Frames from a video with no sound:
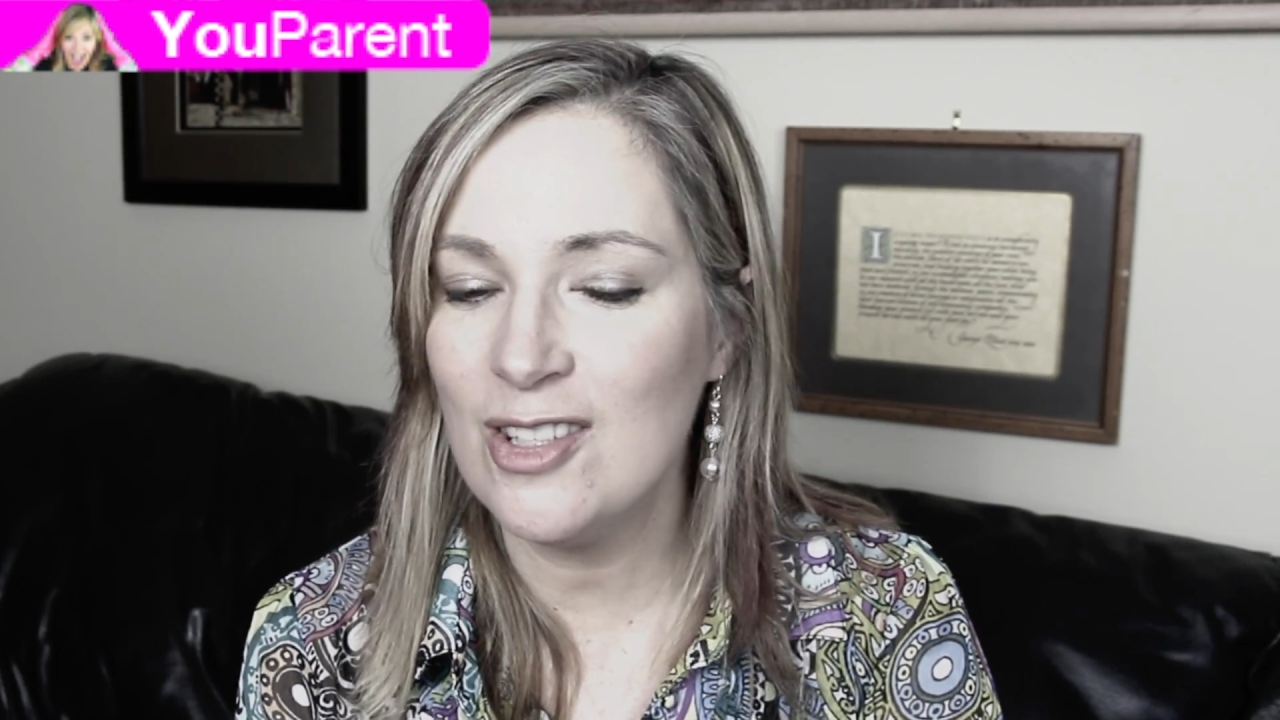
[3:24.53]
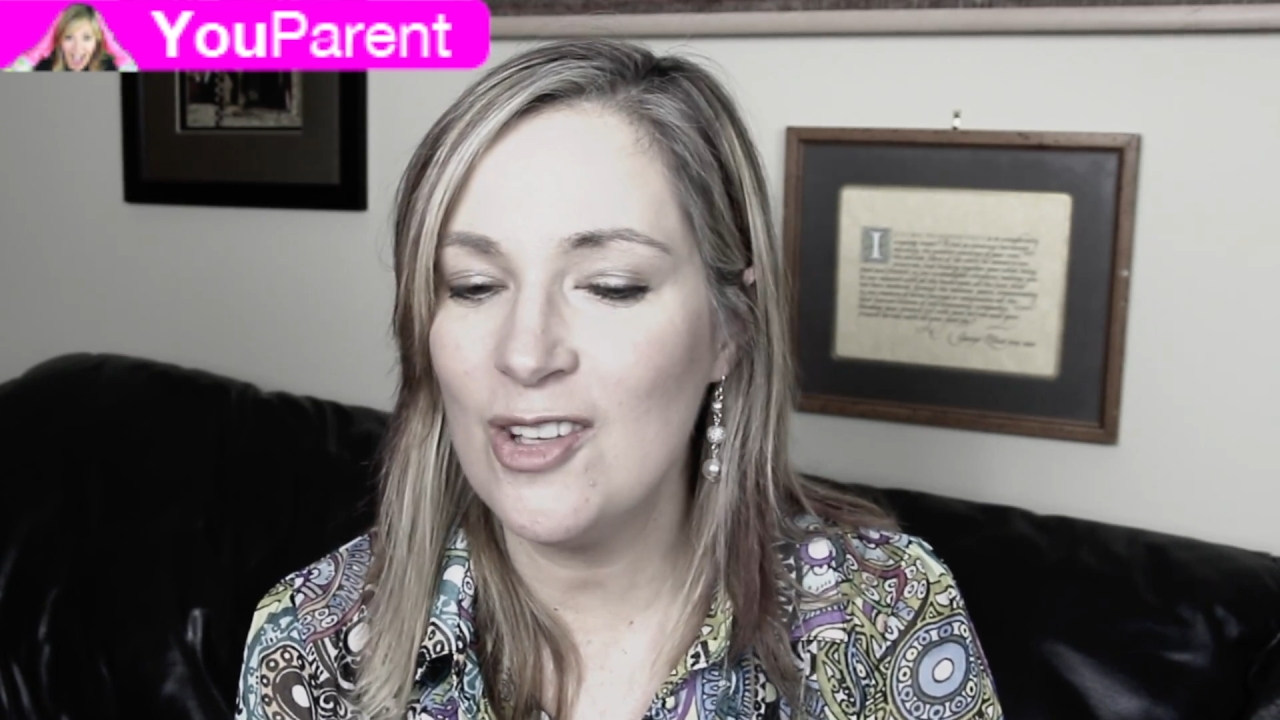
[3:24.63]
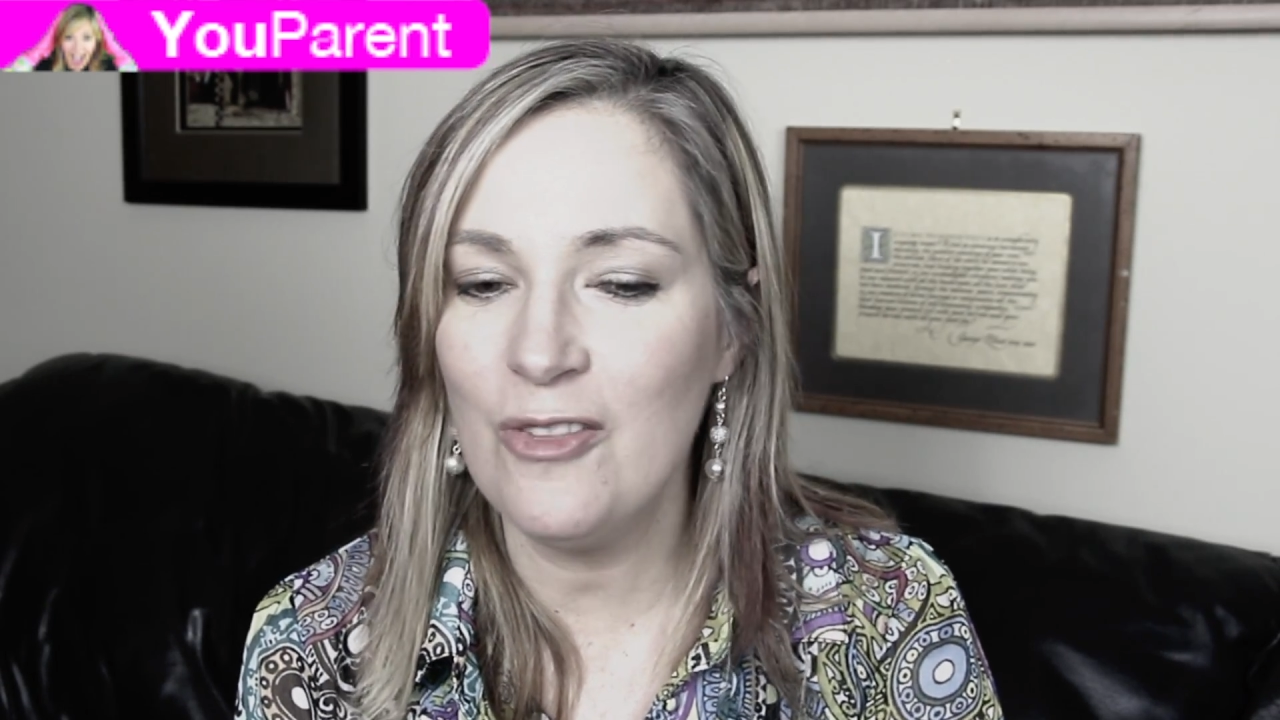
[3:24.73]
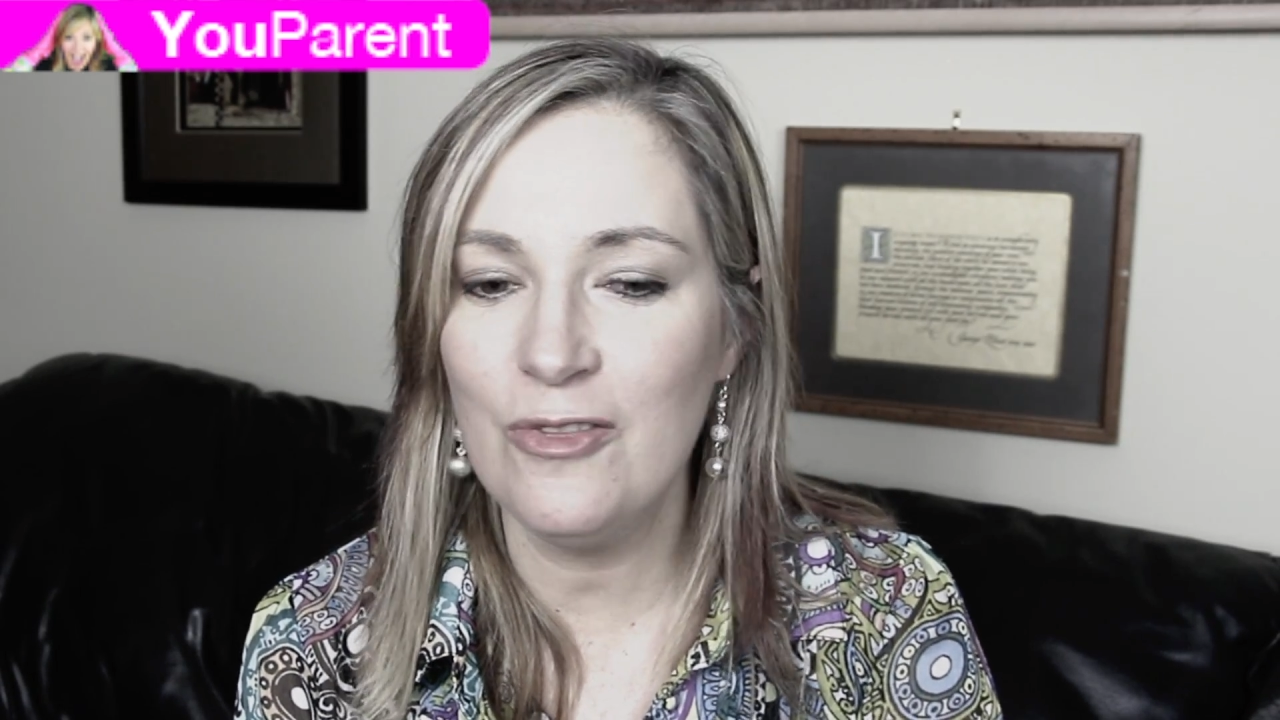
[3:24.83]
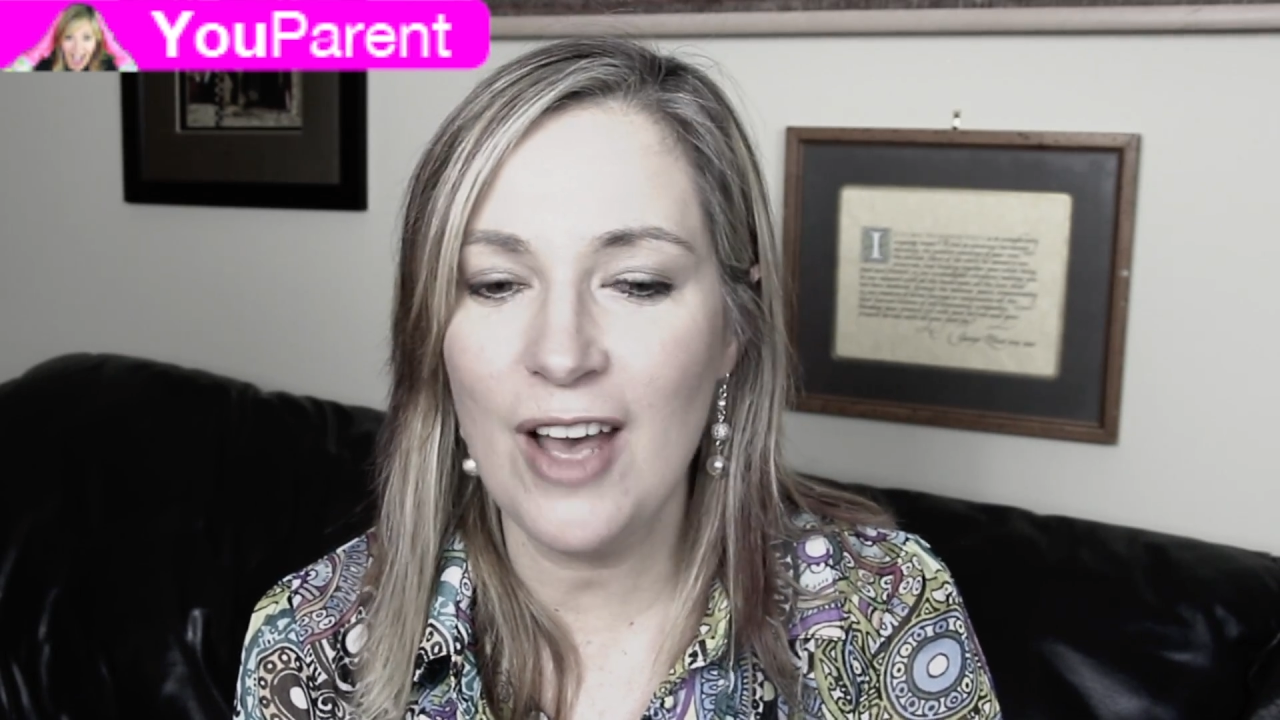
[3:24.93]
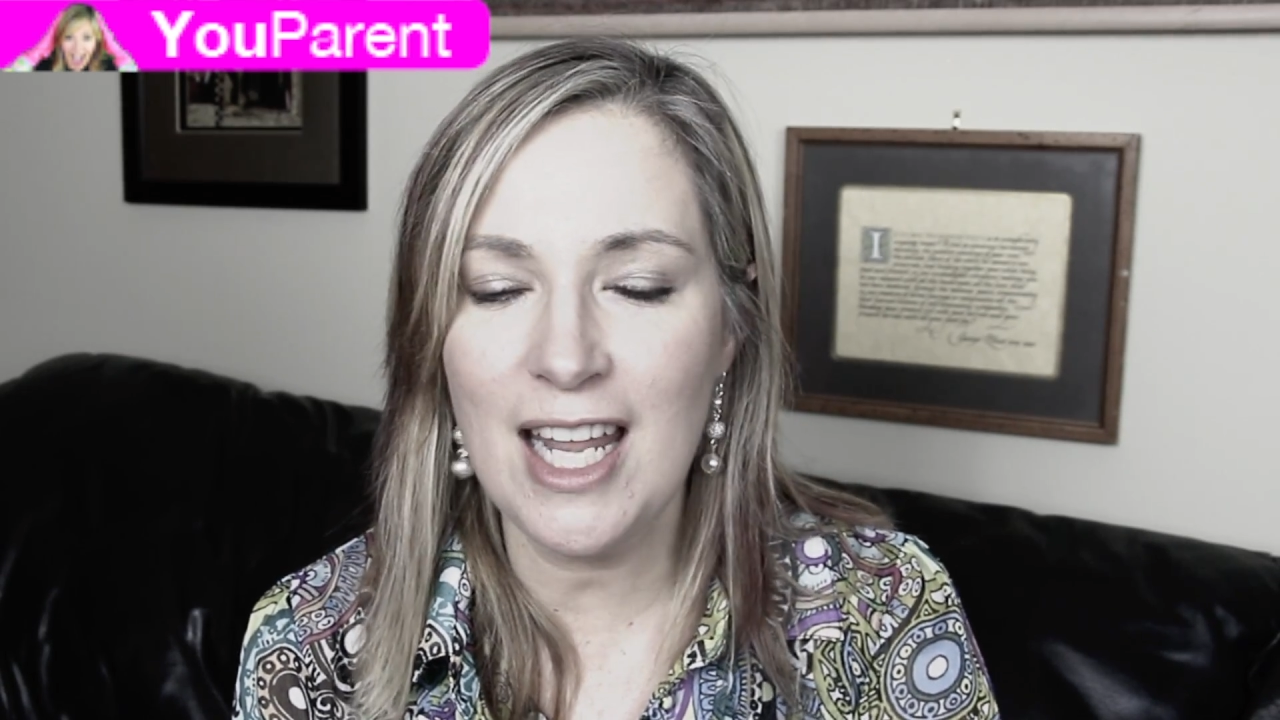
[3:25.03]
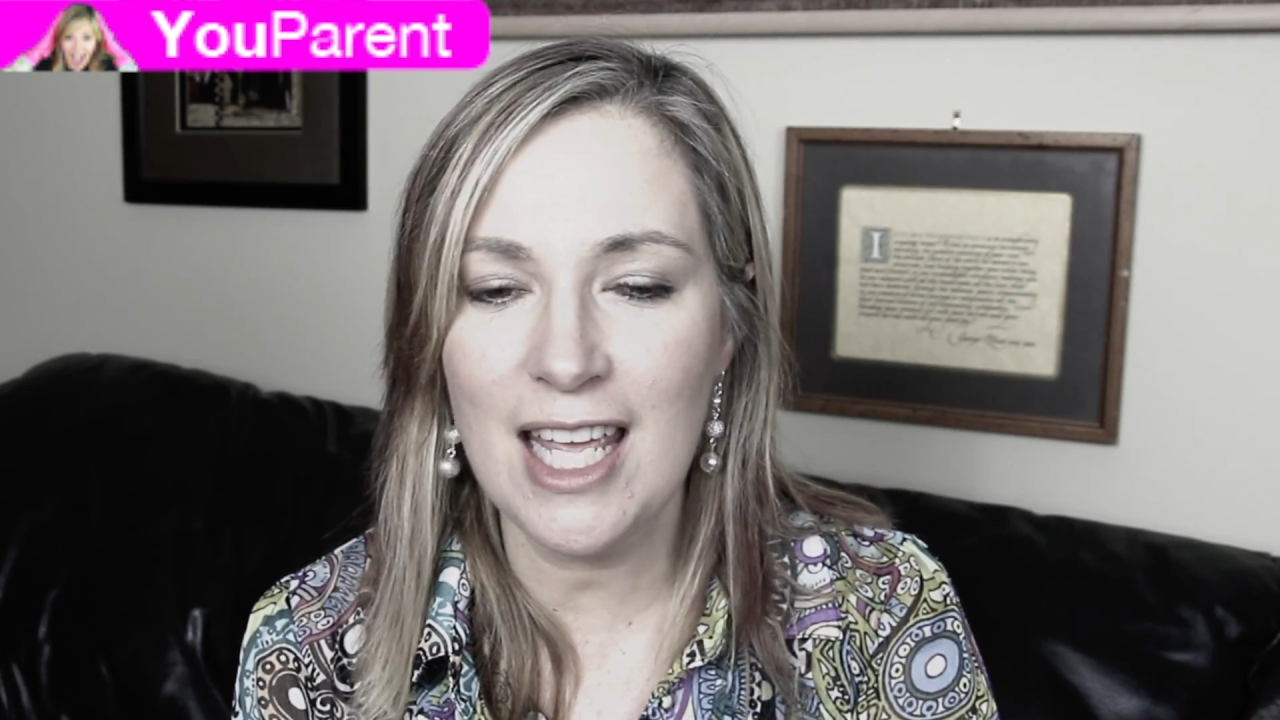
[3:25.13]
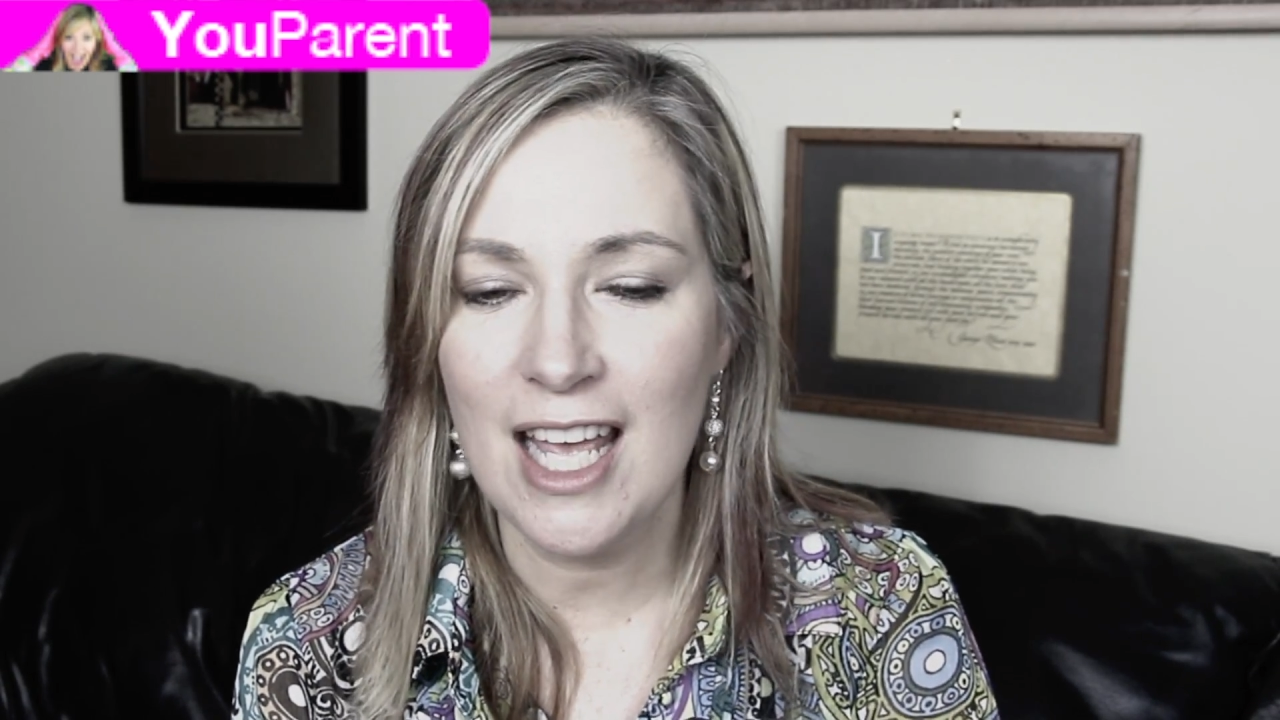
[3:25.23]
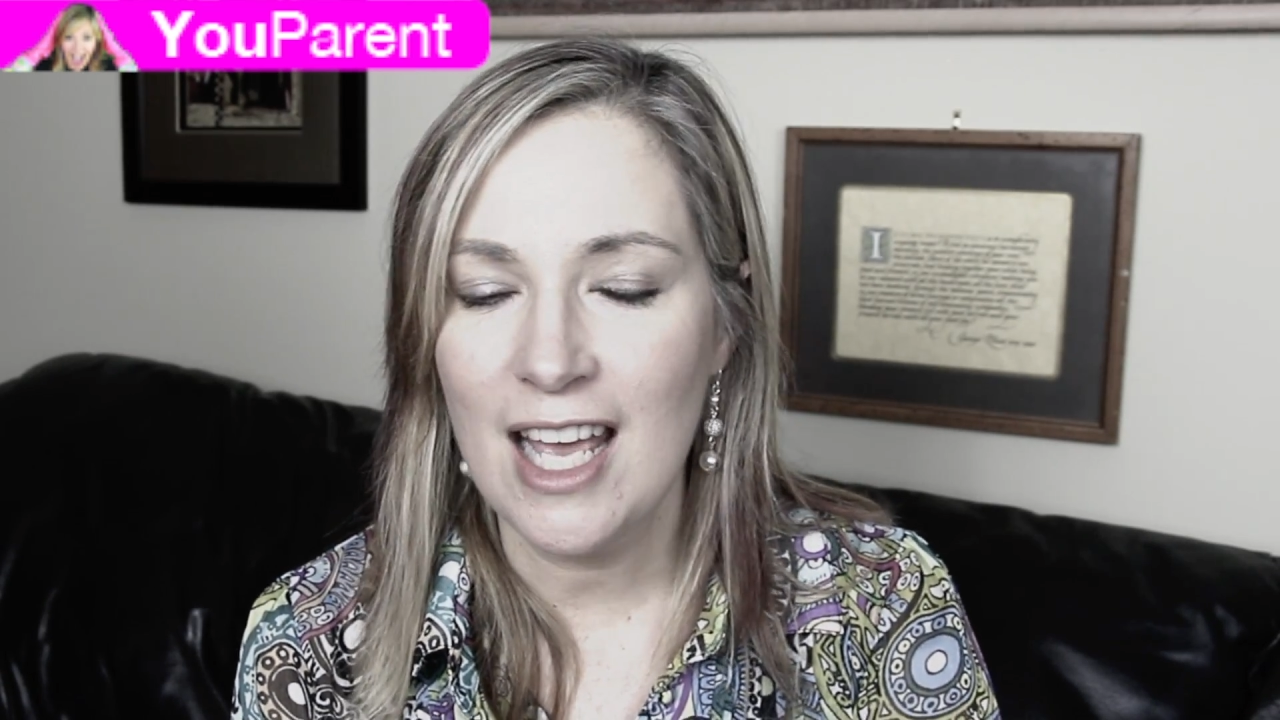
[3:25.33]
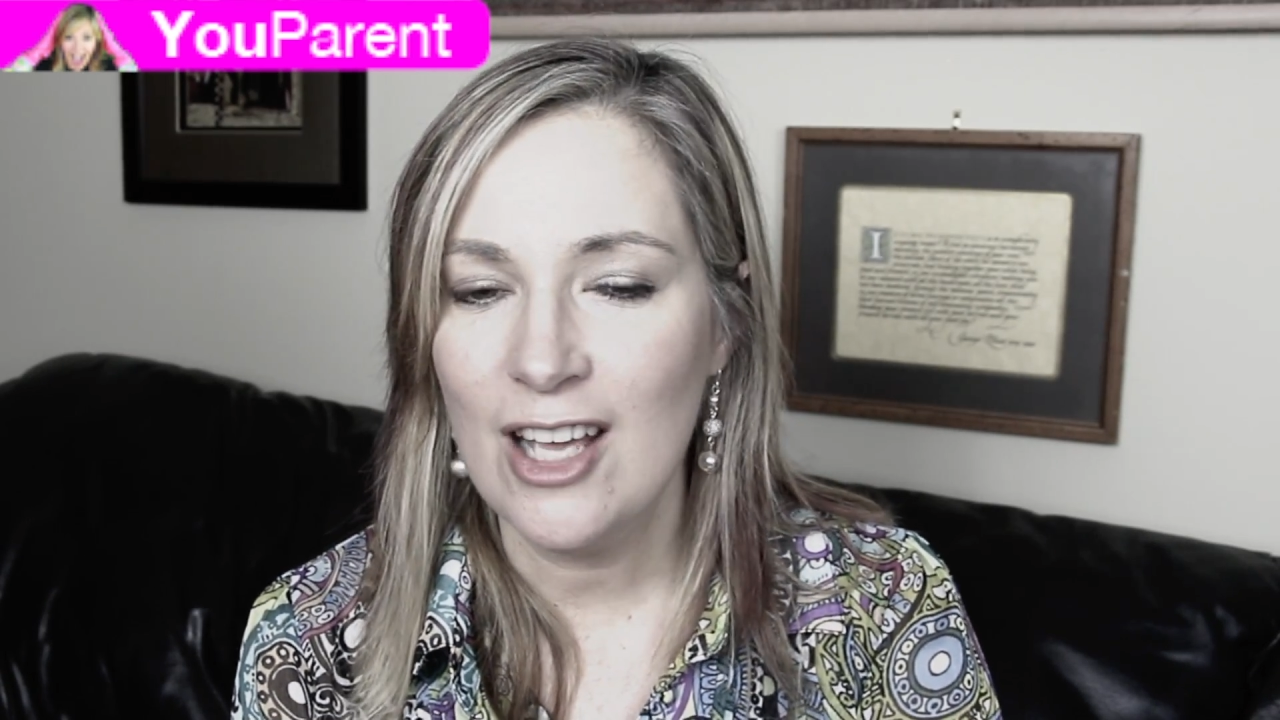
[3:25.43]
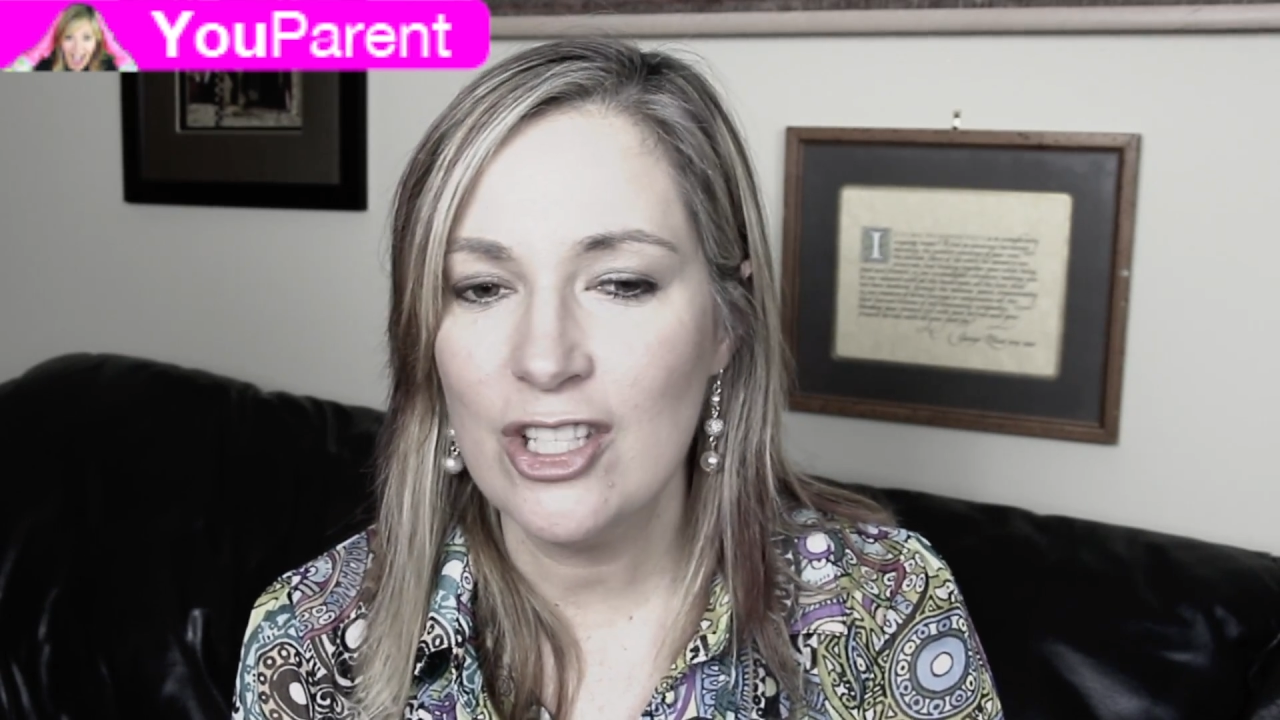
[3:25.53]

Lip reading: so funny.